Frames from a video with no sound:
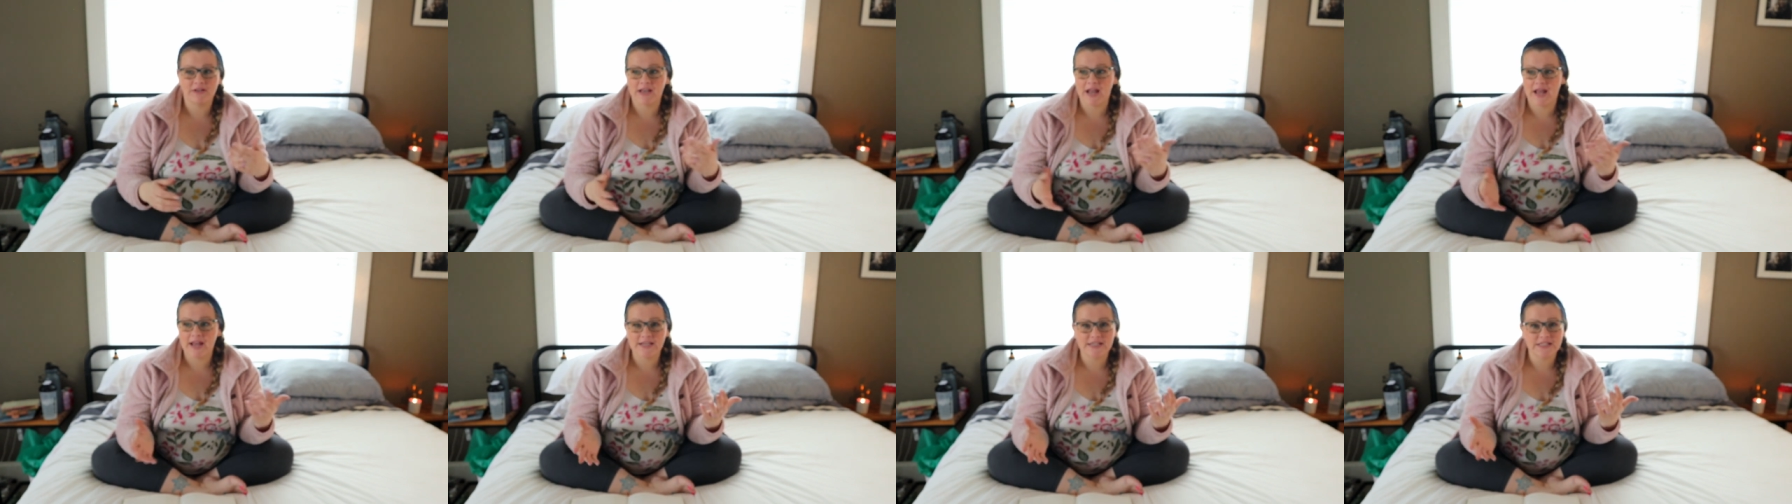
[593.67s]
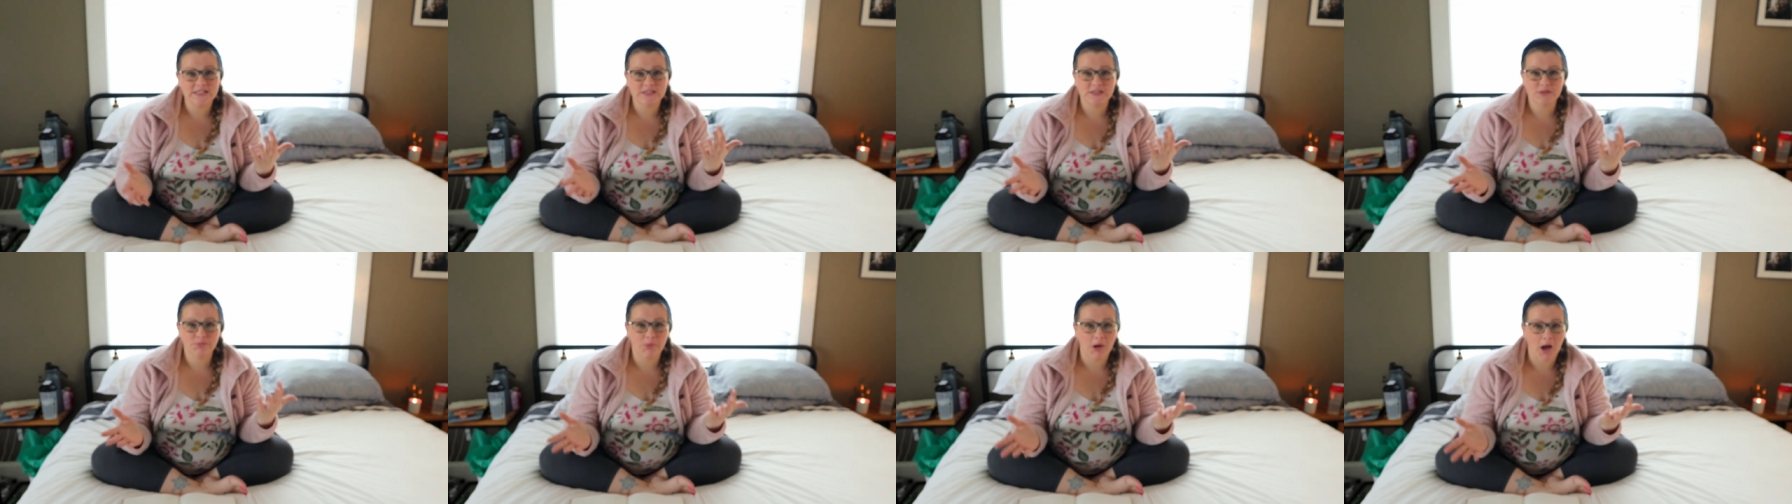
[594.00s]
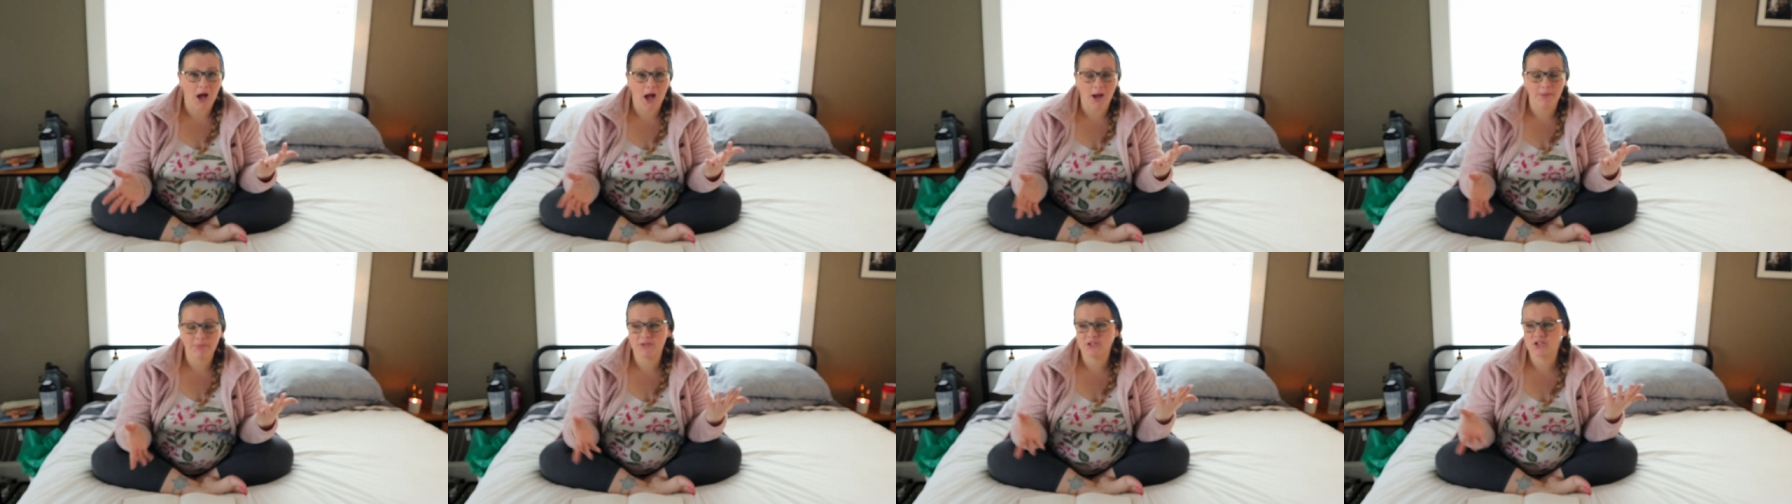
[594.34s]
90s
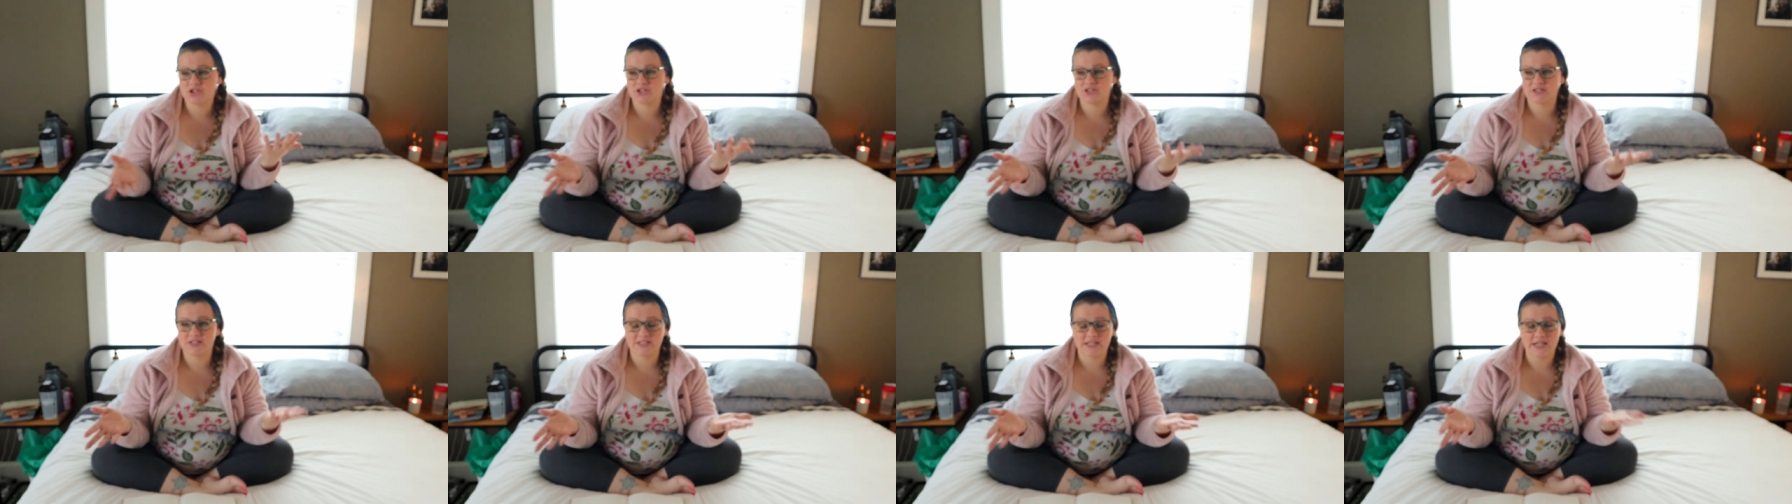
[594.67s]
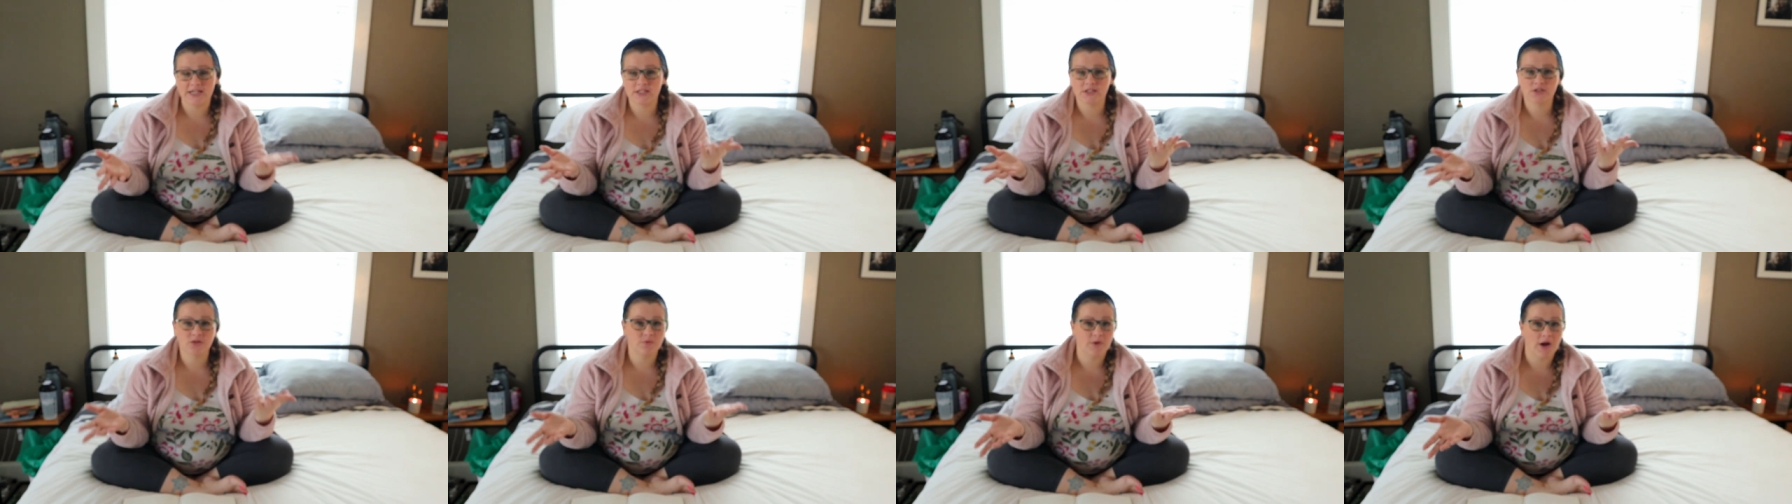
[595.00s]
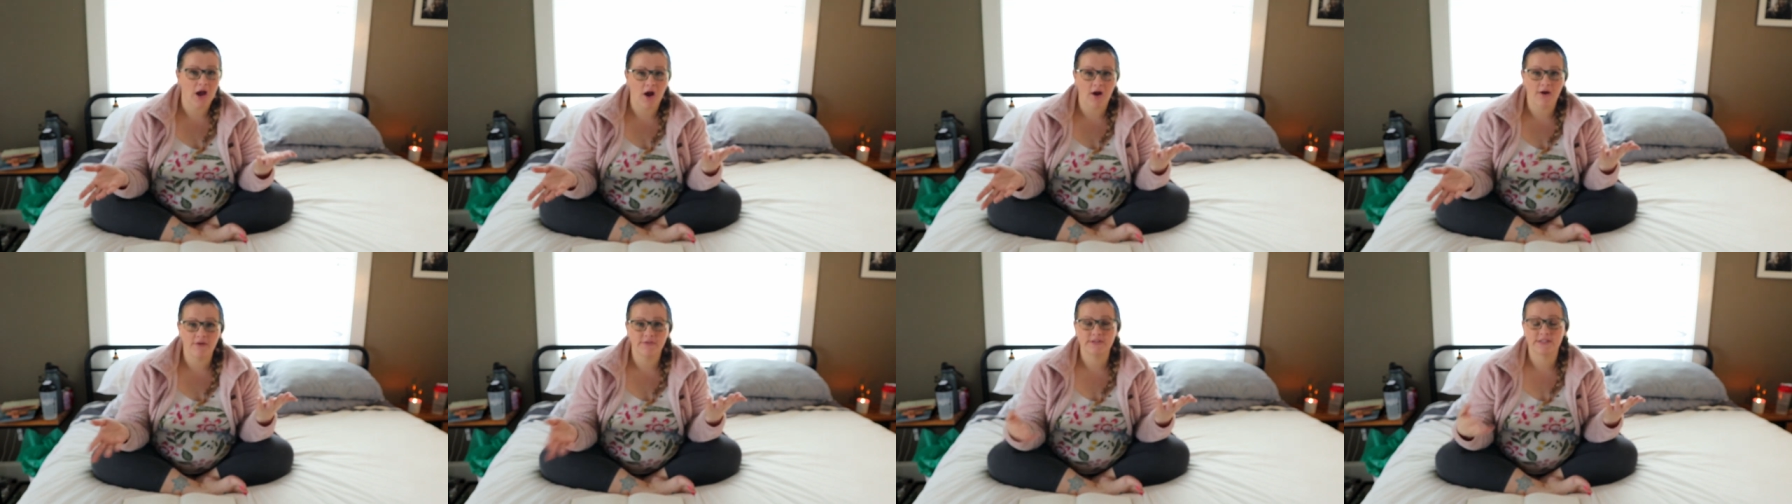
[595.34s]
pop and just dance
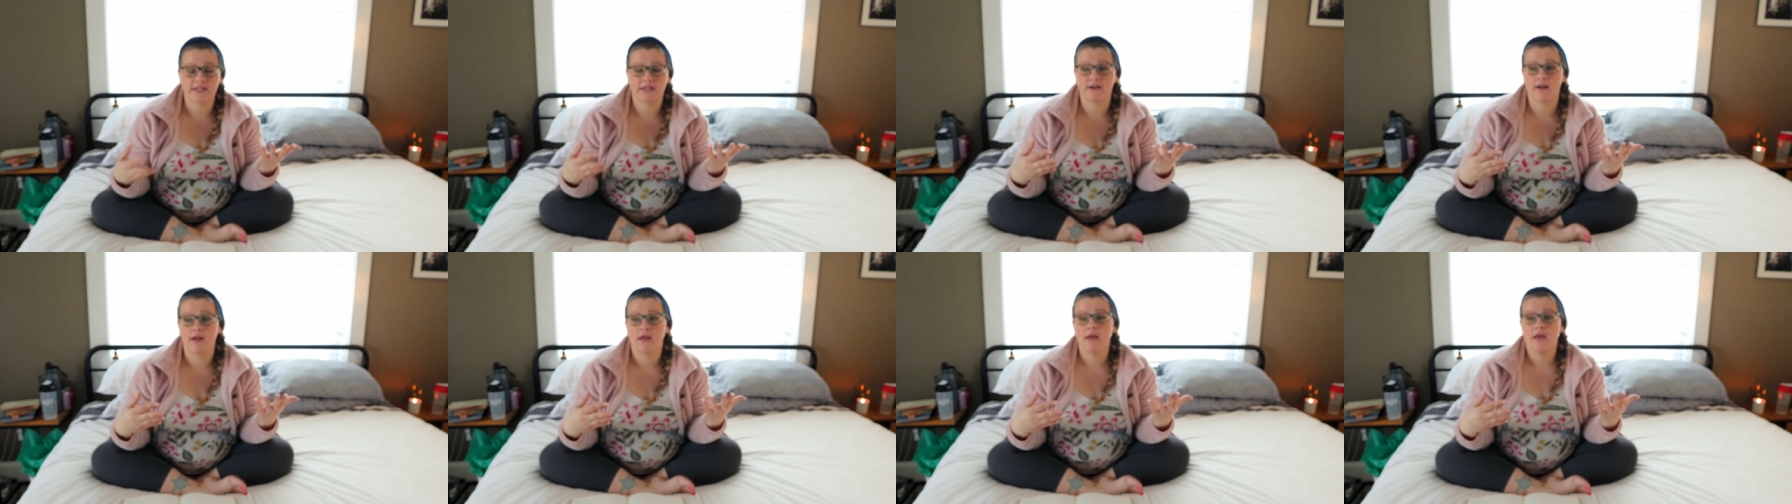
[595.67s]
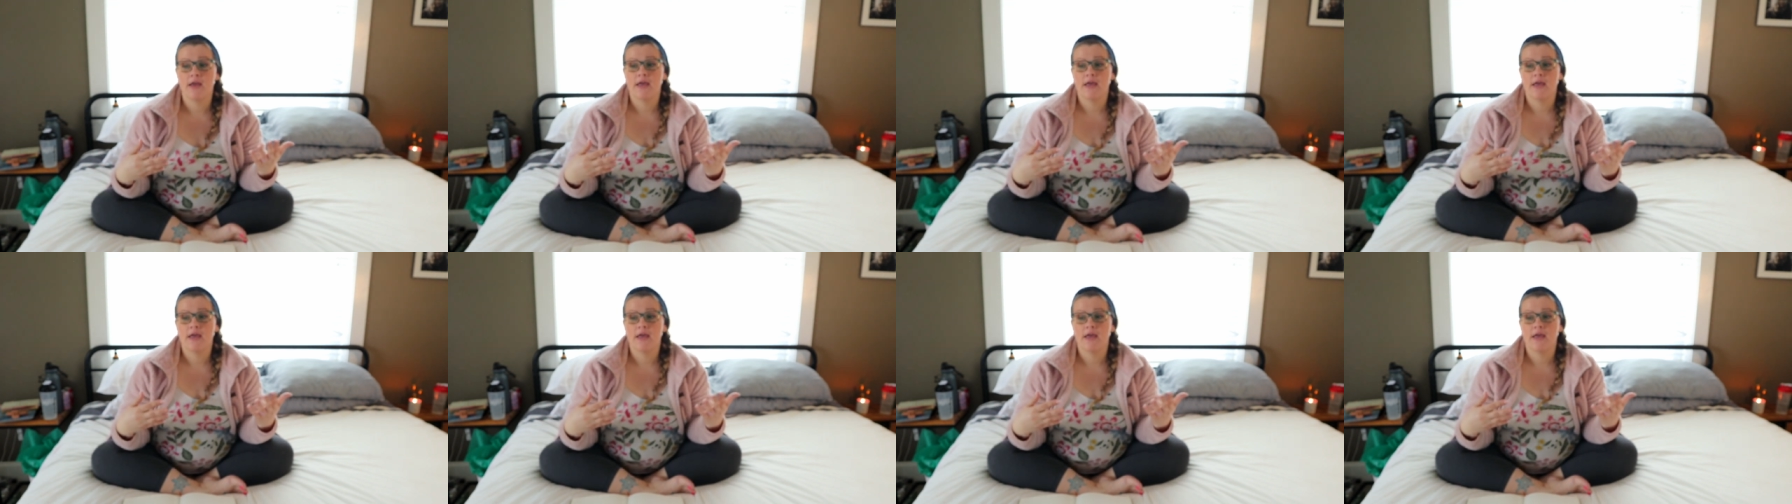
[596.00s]
around, and